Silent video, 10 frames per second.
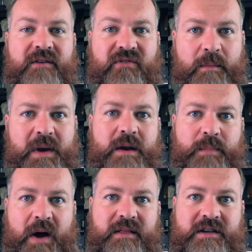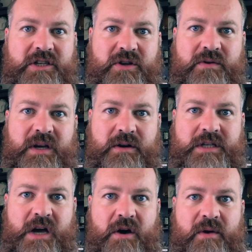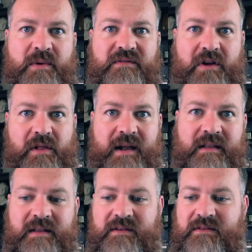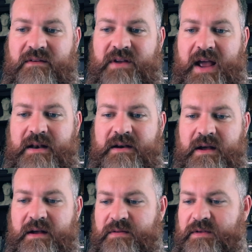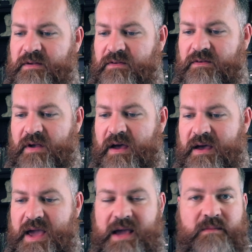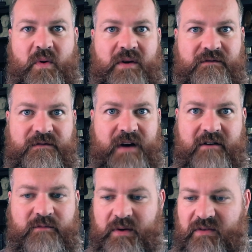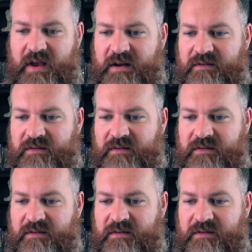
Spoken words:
if somebody had bought this 2 years ago, they would have collected this dividend, this 8.5%